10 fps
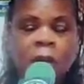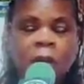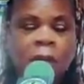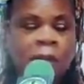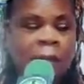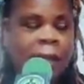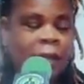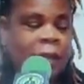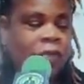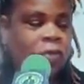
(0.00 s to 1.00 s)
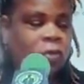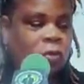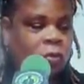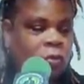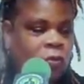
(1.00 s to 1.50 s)
innately
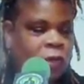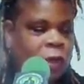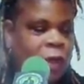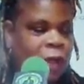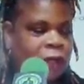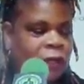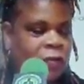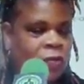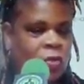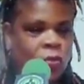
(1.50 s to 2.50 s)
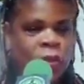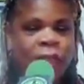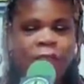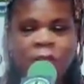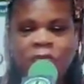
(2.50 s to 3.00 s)
tools that have to do with
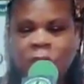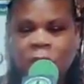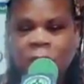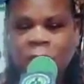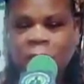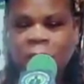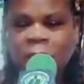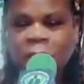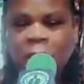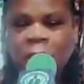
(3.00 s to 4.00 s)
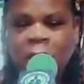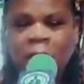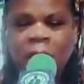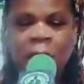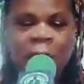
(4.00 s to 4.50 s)
visioning
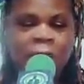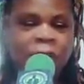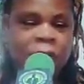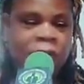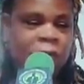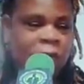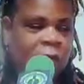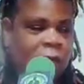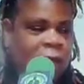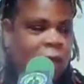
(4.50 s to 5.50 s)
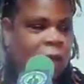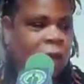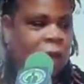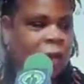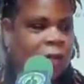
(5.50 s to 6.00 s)
and manifesting
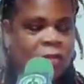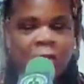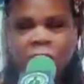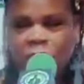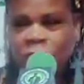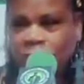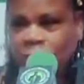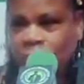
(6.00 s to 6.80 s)
and intention